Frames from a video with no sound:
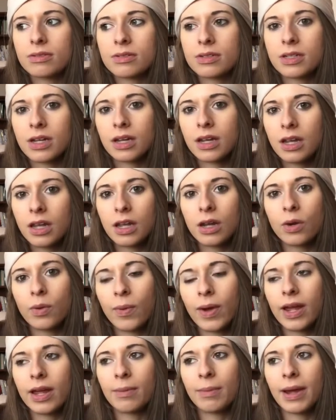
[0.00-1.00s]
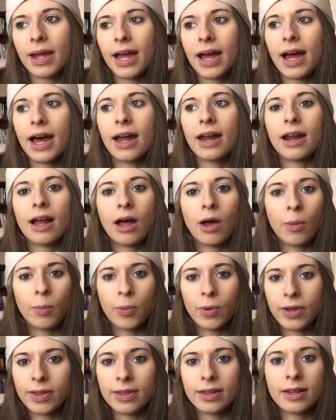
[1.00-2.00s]
tucking it away in my hat. I'll
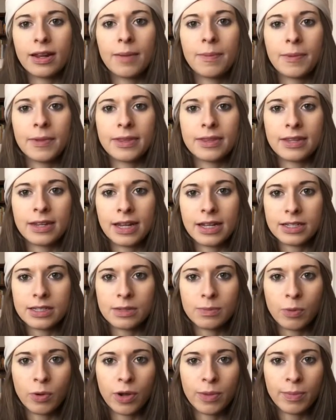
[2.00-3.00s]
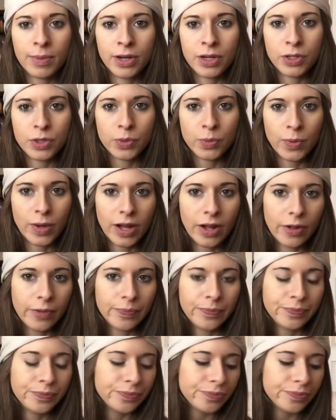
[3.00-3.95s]
bring it up at the next appointment as well.